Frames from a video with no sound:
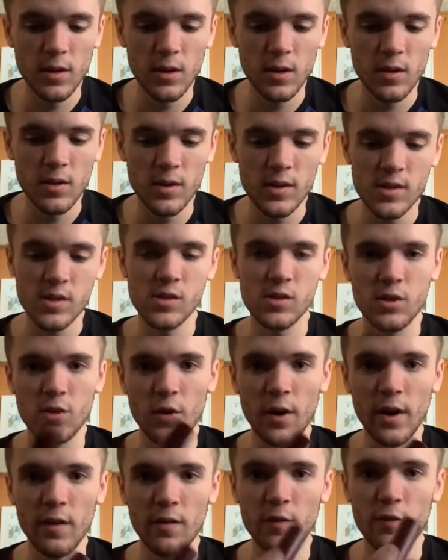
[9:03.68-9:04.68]
This is
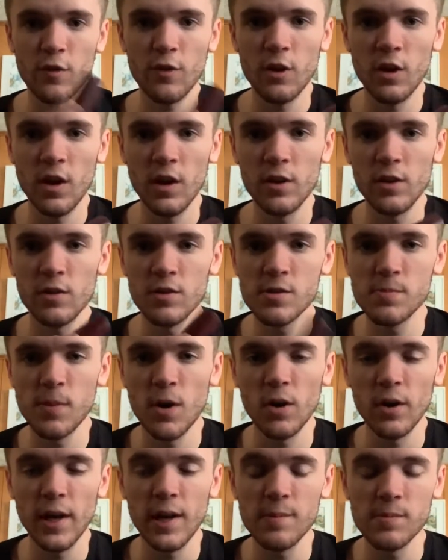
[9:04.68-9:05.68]
great for hunting
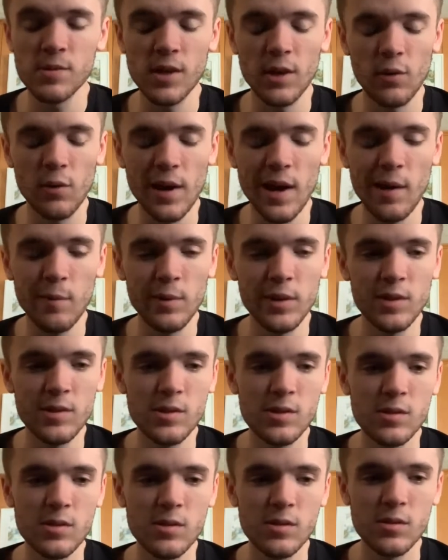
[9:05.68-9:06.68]
small games like
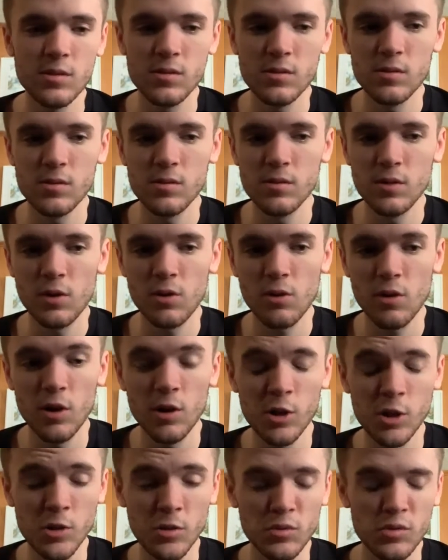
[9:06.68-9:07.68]
rabbits,
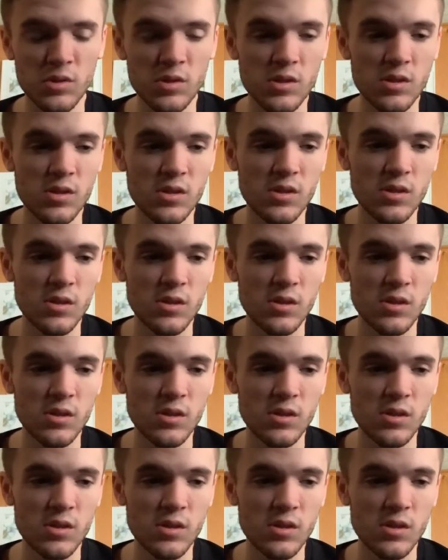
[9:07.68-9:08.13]
crows,